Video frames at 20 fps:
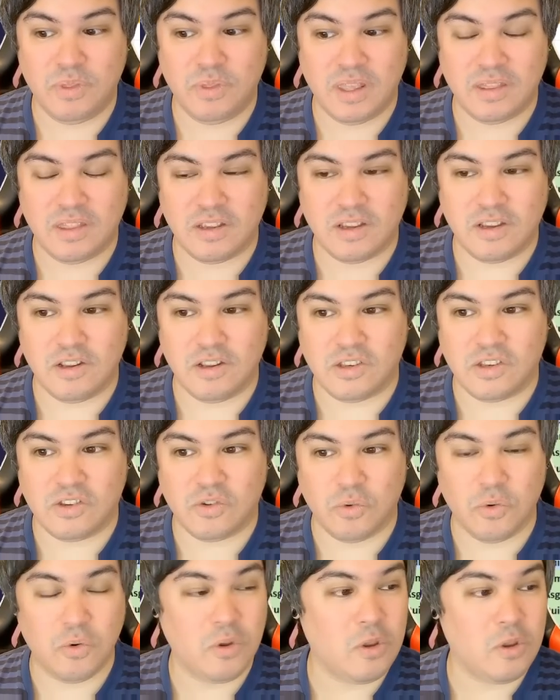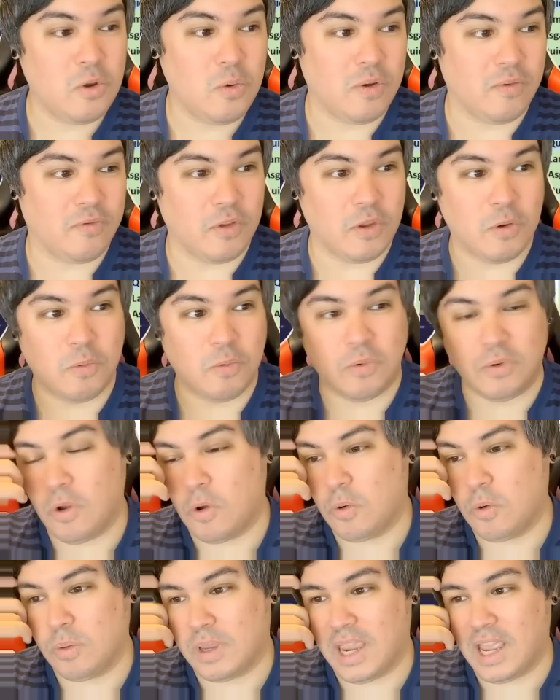that that could screw you if you
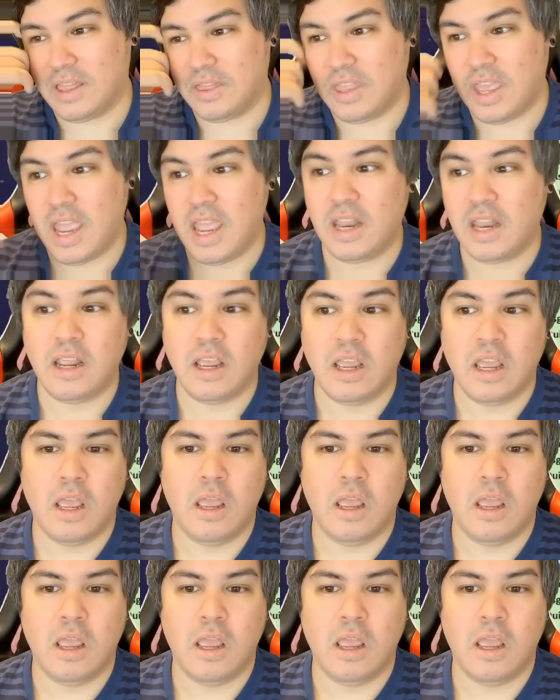don't get that.